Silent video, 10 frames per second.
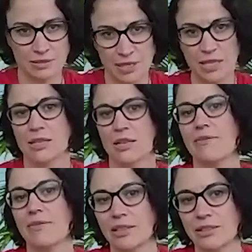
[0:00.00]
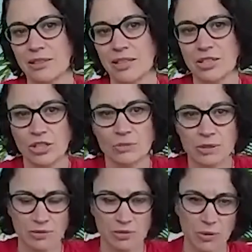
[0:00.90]
is agave in terms
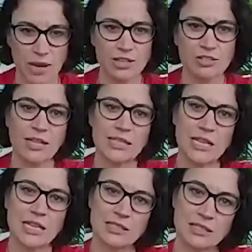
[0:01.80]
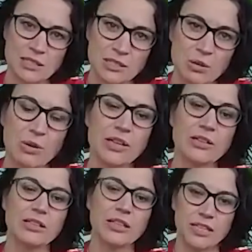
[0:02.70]
of the way it translates the
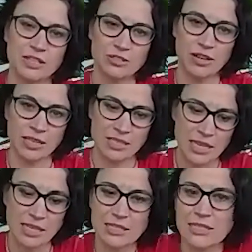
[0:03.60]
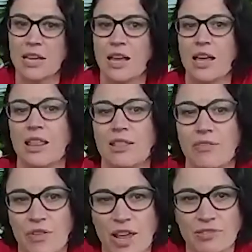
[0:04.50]
soil and it translates the
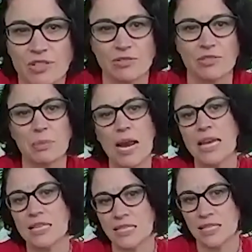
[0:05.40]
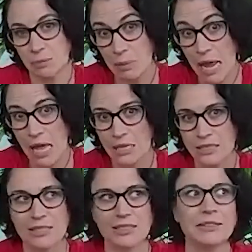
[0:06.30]
flavors of the place and the
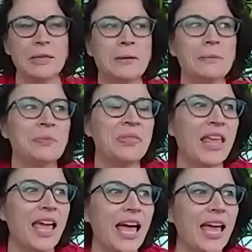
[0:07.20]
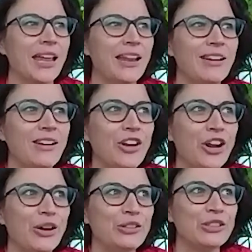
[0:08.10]
plant, and you
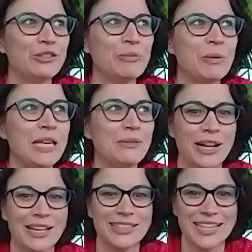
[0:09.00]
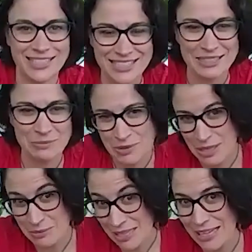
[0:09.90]
know, so for me, when I taste
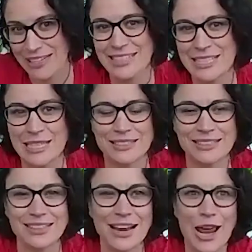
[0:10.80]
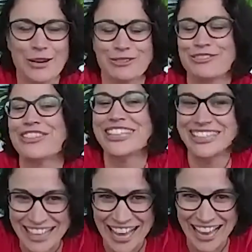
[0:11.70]
some tequilas that I don't feel
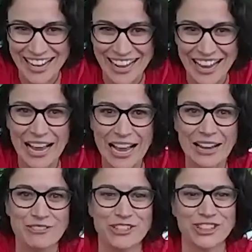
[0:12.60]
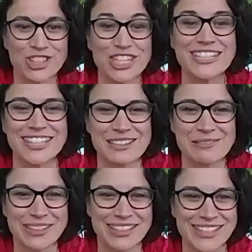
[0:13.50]
that, I feel cheated,
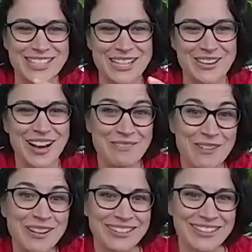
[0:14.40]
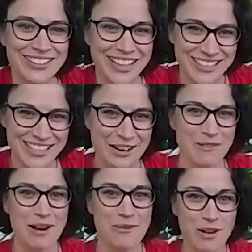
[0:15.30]
because you know, I want that terroir,
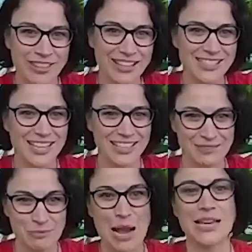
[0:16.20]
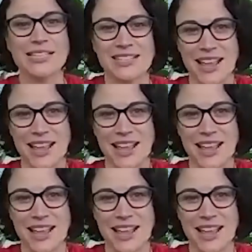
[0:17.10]
I want that sense of place, and